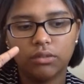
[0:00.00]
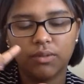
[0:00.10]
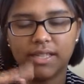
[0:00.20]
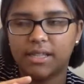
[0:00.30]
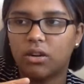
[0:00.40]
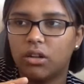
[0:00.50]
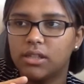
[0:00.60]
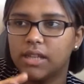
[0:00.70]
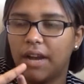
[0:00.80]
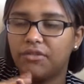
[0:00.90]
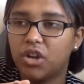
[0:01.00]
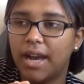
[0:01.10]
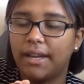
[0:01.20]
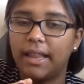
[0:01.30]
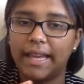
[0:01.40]
what is it called? I've
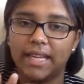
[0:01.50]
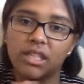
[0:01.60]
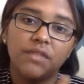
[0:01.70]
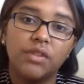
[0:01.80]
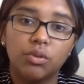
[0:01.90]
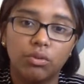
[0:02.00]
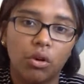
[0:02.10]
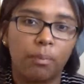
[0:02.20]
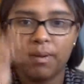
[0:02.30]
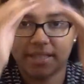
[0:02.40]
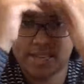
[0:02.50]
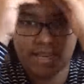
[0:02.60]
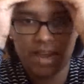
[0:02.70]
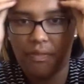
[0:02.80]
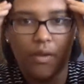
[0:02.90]
tried like individual notebooks
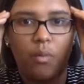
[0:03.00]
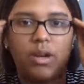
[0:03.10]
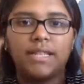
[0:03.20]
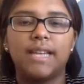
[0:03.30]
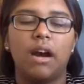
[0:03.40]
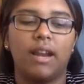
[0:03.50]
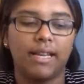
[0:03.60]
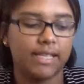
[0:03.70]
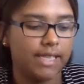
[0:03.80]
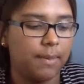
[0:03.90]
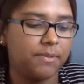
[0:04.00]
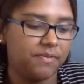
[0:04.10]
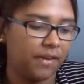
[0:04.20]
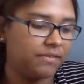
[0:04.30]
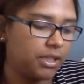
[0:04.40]
and nothing worked out except
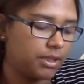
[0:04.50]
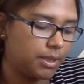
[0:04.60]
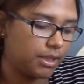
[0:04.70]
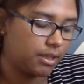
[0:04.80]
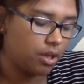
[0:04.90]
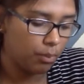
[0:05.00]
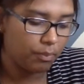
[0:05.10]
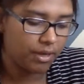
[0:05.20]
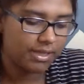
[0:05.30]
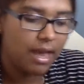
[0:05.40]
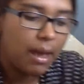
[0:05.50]
5-subject notebooks.